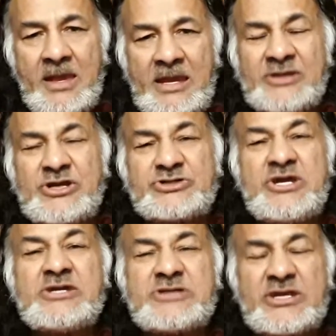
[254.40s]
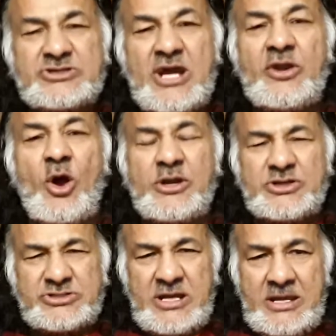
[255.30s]
is his decency and
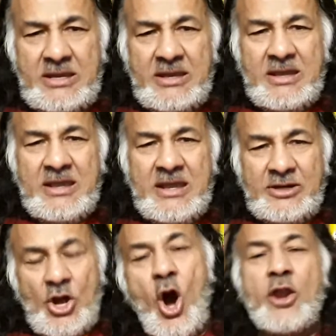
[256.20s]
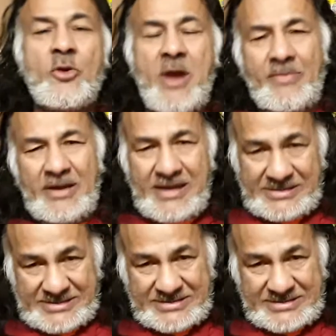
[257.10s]
honesty, the honorableness.